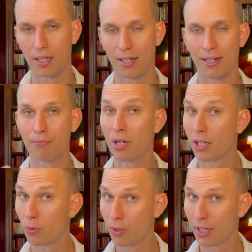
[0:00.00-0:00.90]
And by
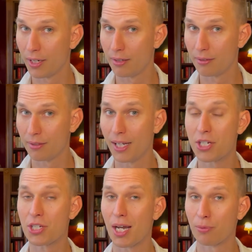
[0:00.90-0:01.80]
the way,
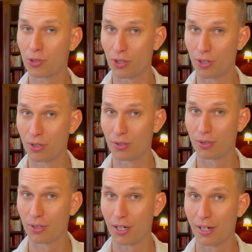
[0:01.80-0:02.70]
next chapter,
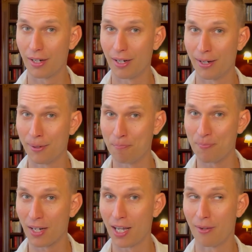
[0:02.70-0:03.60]

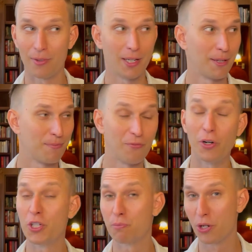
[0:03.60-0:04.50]
I have a
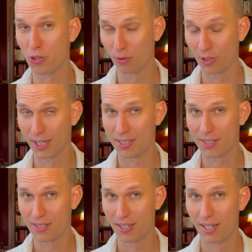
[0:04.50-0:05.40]
very special
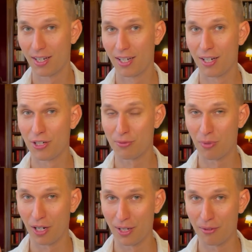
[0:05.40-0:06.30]
guest. She's
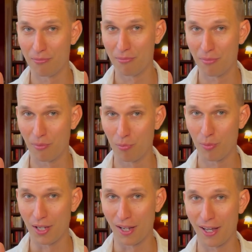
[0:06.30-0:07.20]
my
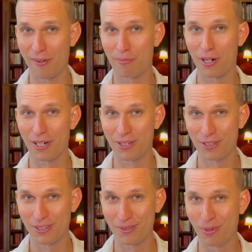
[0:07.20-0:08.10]
life
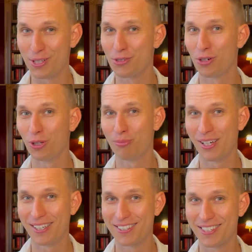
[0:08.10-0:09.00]
partner, my
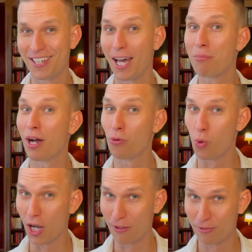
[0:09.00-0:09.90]
soulmate, and my
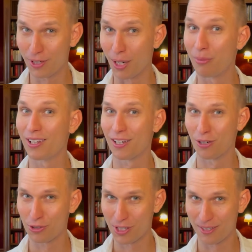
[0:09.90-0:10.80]
wife, Mikael
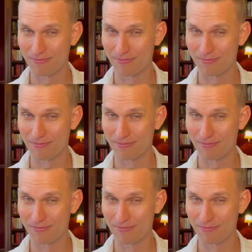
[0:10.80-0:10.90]
Koski.